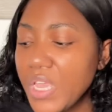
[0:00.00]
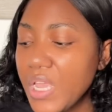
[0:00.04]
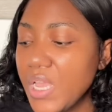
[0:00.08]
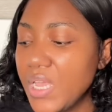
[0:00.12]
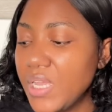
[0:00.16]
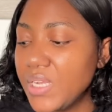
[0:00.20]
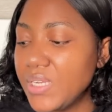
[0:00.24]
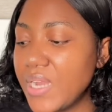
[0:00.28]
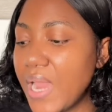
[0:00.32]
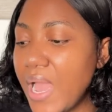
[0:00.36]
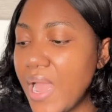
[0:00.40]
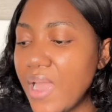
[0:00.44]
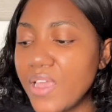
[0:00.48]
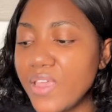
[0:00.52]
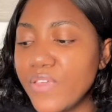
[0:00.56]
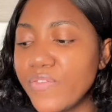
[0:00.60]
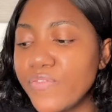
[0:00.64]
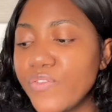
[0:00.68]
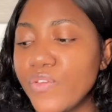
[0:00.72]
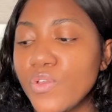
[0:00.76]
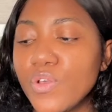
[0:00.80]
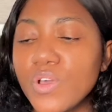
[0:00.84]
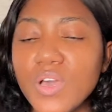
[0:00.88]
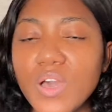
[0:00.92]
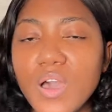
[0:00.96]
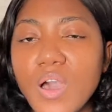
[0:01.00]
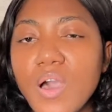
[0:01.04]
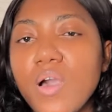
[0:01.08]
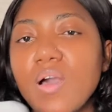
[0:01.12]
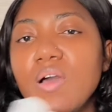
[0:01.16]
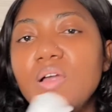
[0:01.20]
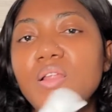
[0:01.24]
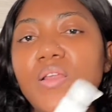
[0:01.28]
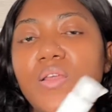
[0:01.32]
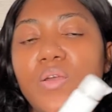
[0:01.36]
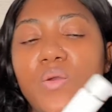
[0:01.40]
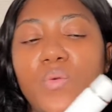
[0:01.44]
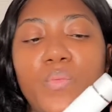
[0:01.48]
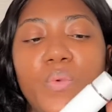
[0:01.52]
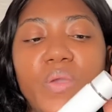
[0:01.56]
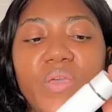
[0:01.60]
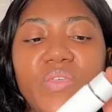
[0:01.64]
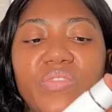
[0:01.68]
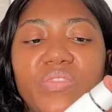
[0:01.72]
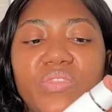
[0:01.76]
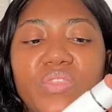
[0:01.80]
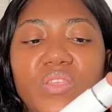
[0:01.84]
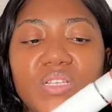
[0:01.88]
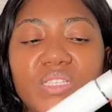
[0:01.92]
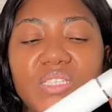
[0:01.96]
Now, if you curl
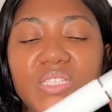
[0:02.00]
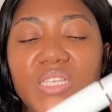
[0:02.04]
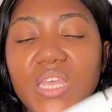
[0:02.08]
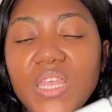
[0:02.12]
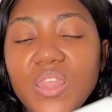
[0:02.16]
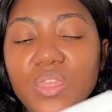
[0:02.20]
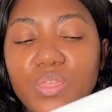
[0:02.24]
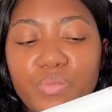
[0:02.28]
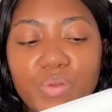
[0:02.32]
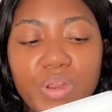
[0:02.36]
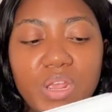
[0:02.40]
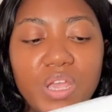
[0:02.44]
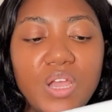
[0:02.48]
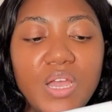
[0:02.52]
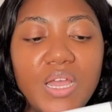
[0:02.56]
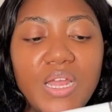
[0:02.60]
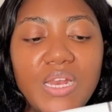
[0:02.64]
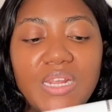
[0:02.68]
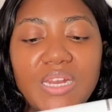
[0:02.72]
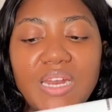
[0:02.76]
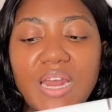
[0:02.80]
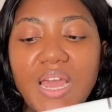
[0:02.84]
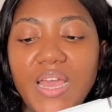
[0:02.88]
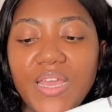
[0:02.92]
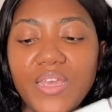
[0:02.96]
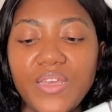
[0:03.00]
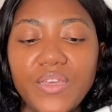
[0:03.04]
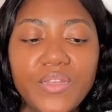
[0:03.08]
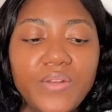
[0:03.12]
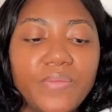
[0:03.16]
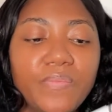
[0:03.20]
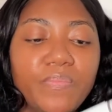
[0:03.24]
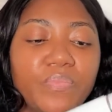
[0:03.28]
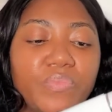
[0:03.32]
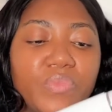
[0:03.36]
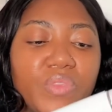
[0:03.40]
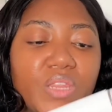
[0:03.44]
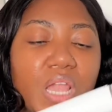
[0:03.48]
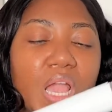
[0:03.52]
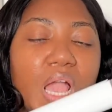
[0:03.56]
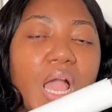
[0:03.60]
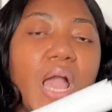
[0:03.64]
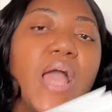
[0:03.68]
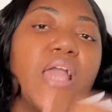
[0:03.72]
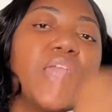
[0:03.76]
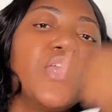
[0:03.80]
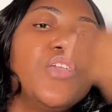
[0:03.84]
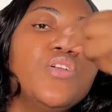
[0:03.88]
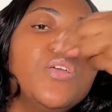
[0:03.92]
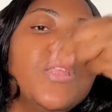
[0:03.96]
with the T3 curling iron
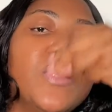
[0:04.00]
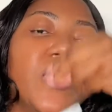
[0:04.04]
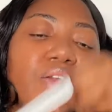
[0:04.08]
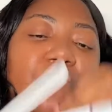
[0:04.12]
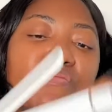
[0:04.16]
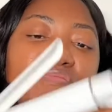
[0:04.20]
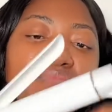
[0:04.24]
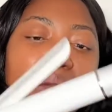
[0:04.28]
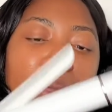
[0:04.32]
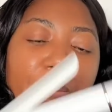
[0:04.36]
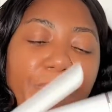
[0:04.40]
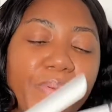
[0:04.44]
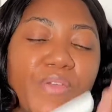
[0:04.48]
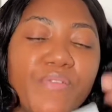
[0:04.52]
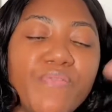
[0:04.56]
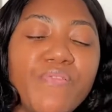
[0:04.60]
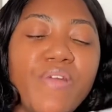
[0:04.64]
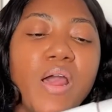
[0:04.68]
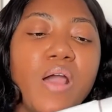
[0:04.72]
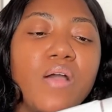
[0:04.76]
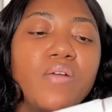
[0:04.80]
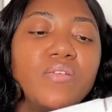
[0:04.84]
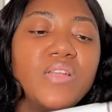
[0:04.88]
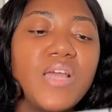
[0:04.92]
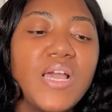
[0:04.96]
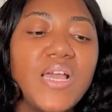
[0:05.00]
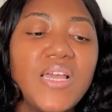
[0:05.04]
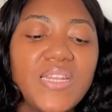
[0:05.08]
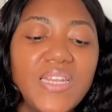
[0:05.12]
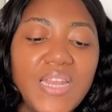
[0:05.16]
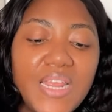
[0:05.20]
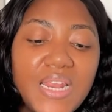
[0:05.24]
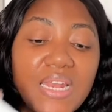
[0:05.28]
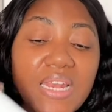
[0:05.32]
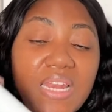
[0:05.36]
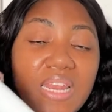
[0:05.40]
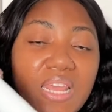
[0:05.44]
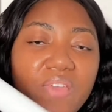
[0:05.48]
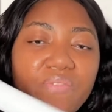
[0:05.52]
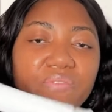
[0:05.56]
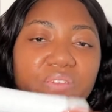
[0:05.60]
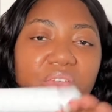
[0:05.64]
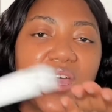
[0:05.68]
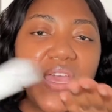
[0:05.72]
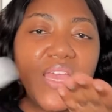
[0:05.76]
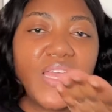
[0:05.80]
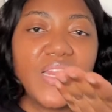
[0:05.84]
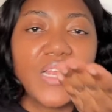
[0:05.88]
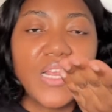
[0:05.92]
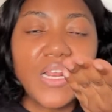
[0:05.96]
and you then wrap it around and then leave
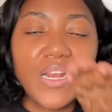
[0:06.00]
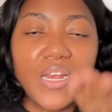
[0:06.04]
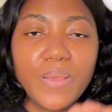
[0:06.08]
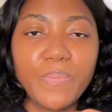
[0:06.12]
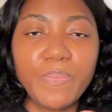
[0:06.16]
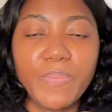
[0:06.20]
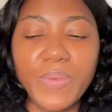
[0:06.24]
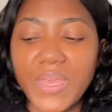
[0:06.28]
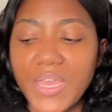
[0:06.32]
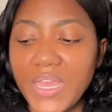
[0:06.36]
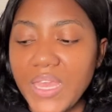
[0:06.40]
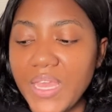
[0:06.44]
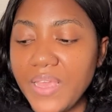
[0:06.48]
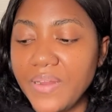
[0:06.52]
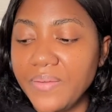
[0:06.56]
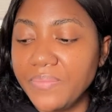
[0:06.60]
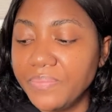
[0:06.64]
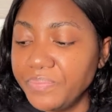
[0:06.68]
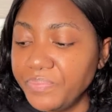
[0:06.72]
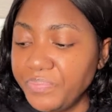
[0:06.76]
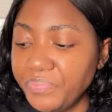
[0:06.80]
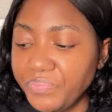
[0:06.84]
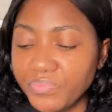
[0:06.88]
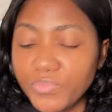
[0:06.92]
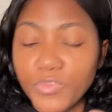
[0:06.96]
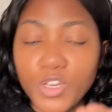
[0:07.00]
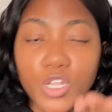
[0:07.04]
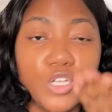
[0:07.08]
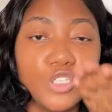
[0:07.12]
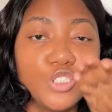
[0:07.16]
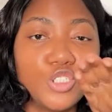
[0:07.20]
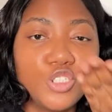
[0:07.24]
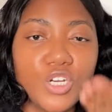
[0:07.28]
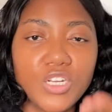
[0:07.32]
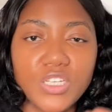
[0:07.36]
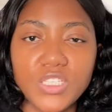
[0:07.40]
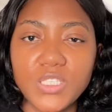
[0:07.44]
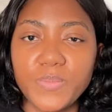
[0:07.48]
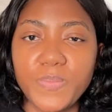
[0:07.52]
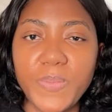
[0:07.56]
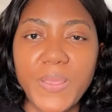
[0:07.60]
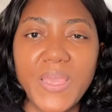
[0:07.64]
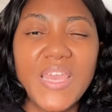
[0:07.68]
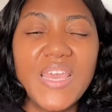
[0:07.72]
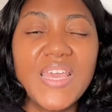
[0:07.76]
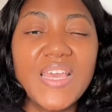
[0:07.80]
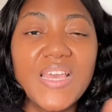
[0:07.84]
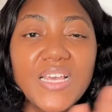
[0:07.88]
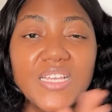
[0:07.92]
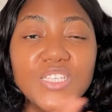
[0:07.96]
it in, clip it in, trust me,
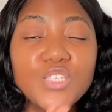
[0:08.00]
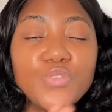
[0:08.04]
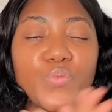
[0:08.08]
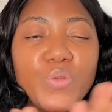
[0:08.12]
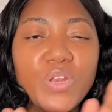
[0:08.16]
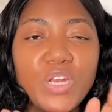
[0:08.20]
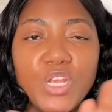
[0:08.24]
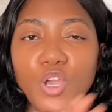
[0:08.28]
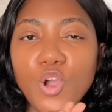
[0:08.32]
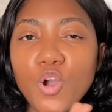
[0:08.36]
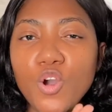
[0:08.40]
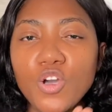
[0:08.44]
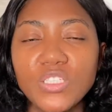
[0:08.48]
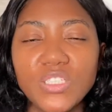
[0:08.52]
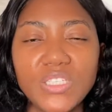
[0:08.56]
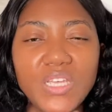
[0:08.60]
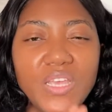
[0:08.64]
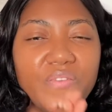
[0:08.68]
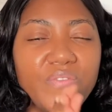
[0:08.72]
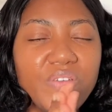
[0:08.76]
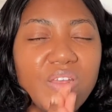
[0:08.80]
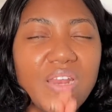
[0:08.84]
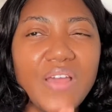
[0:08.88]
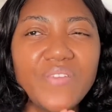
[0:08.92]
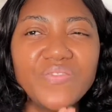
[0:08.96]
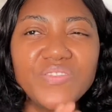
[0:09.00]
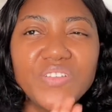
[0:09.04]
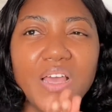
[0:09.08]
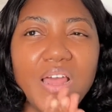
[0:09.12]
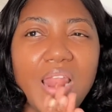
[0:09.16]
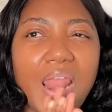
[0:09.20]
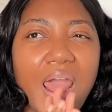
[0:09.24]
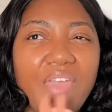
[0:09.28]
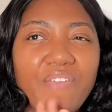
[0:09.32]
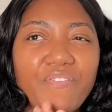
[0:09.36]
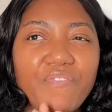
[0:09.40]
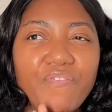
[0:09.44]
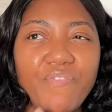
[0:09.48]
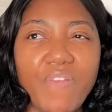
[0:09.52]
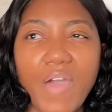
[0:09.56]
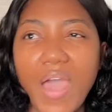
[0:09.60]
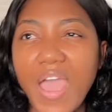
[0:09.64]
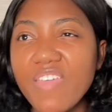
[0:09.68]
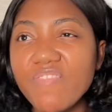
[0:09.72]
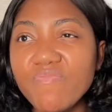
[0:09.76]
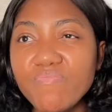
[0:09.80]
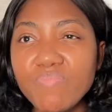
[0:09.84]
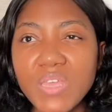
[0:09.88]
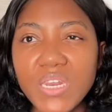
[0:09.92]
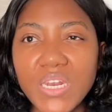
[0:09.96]
it gets really hot. Even after like
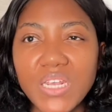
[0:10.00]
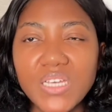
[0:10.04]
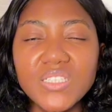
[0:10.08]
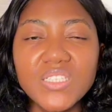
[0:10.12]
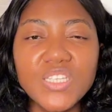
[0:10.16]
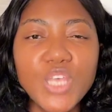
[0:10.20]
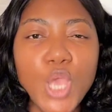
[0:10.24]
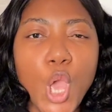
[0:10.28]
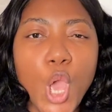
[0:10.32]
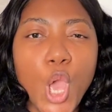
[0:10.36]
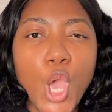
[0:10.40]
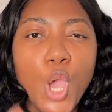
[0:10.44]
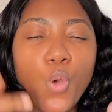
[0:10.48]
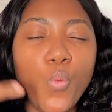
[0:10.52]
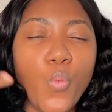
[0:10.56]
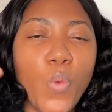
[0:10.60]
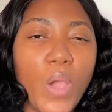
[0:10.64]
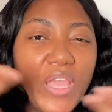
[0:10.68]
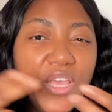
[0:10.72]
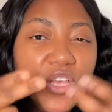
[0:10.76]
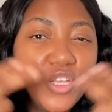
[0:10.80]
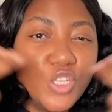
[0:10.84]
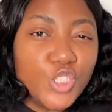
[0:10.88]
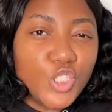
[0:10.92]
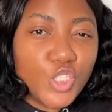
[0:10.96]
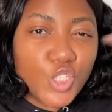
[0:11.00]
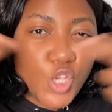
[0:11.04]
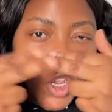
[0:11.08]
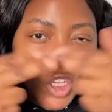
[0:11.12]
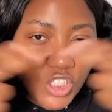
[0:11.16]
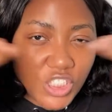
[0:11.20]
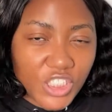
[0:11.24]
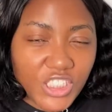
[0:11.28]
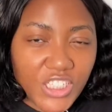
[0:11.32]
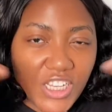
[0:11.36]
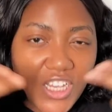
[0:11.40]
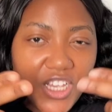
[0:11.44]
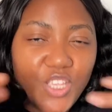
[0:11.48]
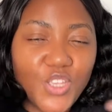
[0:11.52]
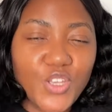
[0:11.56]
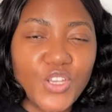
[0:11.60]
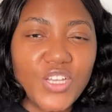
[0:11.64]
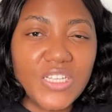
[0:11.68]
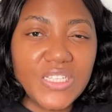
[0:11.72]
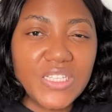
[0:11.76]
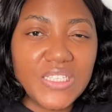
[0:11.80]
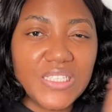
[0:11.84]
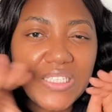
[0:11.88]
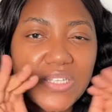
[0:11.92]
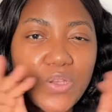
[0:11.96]
5 minutes, when you touch it, you
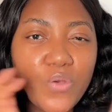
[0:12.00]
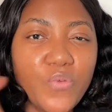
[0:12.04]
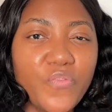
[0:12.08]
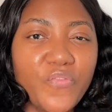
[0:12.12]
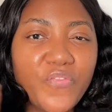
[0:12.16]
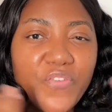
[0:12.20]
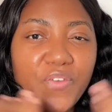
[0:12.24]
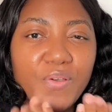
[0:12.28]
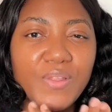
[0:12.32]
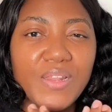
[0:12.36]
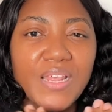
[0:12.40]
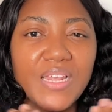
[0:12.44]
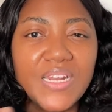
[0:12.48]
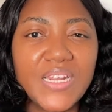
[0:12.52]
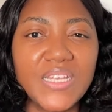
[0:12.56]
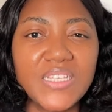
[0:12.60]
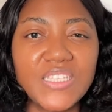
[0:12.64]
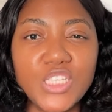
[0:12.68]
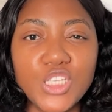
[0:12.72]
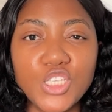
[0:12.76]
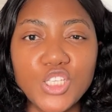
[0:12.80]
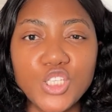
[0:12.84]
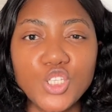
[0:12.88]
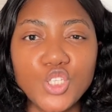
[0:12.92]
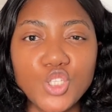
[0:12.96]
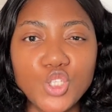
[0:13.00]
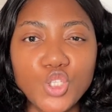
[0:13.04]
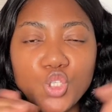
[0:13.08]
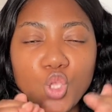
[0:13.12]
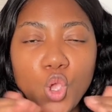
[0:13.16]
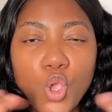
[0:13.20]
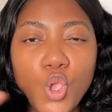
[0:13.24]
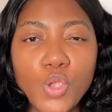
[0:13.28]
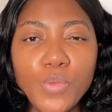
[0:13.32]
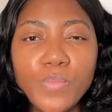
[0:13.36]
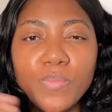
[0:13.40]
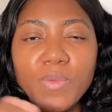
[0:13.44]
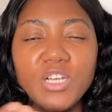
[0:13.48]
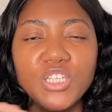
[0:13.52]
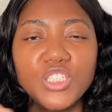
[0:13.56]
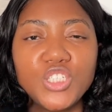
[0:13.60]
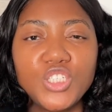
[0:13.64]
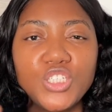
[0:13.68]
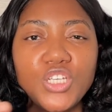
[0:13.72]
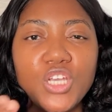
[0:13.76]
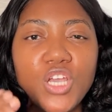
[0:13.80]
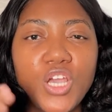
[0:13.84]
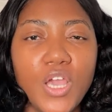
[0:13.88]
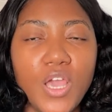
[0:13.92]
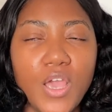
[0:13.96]
can still feel that there's so
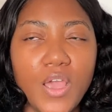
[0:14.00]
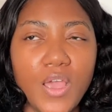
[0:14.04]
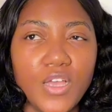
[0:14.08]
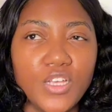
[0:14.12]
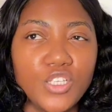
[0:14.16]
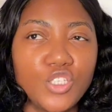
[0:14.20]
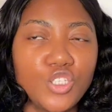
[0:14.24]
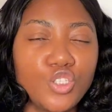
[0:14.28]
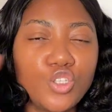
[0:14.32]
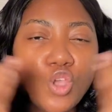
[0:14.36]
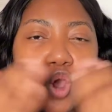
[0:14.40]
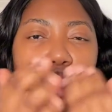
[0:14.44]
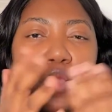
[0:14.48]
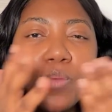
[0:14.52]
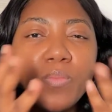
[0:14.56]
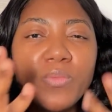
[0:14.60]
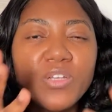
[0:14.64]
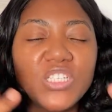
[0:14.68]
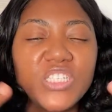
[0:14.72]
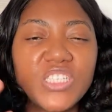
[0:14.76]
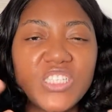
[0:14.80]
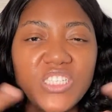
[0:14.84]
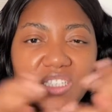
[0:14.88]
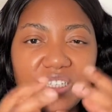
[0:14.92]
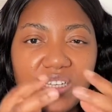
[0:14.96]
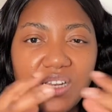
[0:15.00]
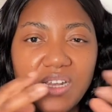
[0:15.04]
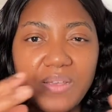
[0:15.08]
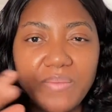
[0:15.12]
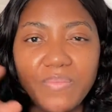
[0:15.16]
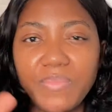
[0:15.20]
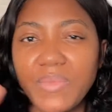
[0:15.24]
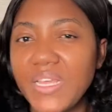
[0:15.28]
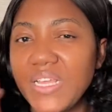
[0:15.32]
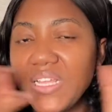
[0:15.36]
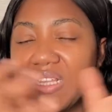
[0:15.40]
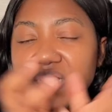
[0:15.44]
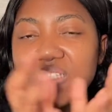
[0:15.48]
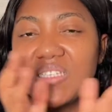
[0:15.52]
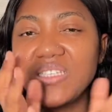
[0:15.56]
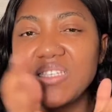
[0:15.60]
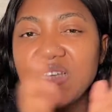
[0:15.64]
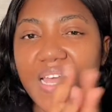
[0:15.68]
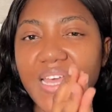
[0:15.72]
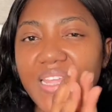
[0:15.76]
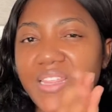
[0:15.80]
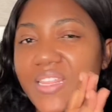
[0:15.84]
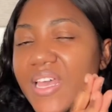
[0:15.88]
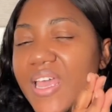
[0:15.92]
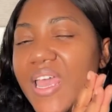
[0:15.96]
much steam
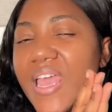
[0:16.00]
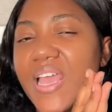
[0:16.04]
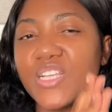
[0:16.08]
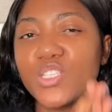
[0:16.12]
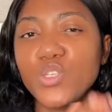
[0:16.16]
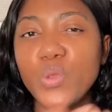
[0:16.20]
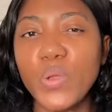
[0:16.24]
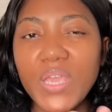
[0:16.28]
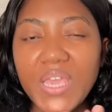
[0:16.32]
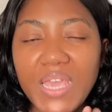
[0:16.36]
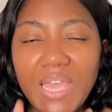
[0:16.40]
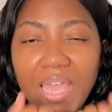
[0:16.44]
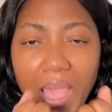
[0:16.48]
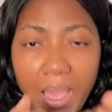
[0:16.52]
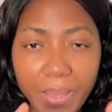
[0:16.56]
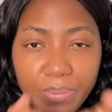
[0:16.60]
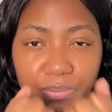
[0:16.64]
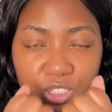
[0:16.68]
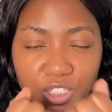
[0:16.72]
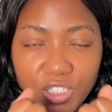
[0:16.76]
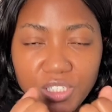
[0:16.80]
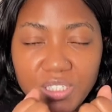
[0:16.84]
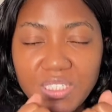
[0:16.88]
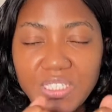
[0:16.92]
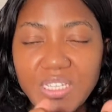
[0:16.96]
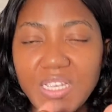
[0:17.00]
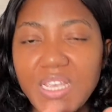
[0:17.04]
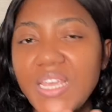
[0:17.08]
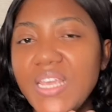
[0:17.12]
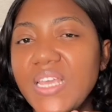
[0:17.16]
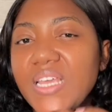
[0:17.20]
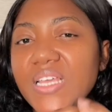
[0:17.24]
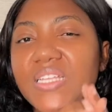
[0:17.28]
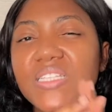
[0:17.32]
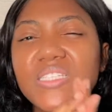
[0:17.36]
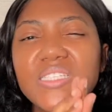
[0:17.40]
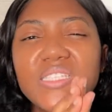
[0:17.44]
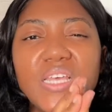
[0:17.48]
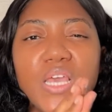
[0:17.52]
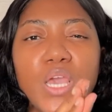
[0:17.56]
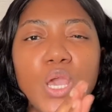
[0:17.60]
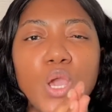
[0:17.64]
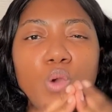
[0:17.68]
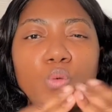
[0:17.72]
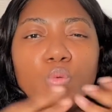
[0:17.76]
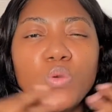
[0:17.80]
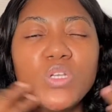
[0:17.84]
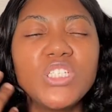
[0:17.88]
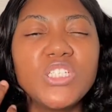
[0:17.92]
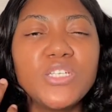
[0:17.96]
inside the hair, so it captures the heat,
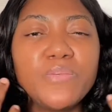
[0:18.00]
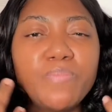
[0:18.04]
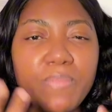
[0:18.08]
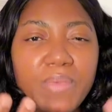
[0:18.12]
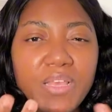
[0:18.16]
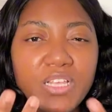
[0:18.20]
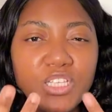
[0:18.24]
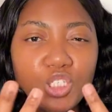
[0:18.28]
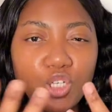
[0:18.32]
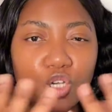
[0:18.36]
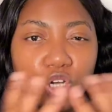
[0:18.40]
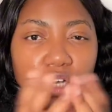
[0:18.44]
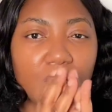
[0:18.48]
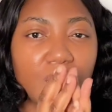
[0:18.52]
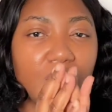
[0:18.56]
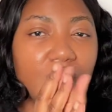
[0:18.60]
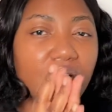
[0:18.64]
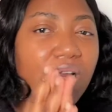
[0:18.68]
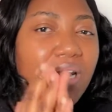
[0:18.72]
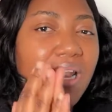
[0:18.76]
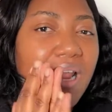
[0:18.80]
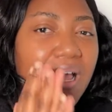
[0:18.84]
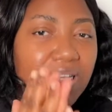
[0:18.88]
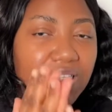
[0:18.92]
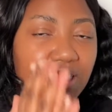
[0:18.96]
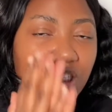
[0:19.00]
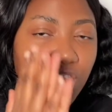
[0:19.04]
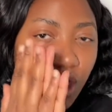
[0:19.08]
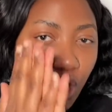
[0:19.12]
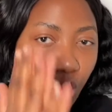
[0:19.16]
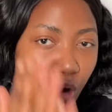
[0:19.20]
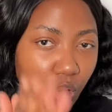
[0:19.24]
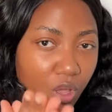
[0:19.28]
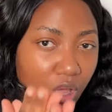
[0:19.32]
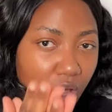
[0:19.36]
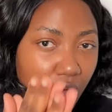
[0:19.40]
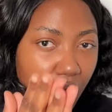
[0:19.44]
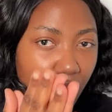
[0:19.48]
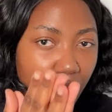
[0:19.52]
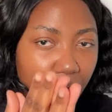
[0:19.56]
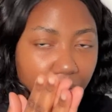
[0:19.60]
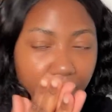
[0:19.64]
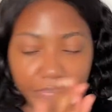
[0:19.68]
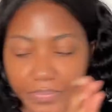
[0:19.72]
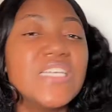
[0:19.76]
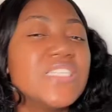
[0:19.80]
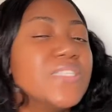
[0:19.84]
which makes your curl last longer.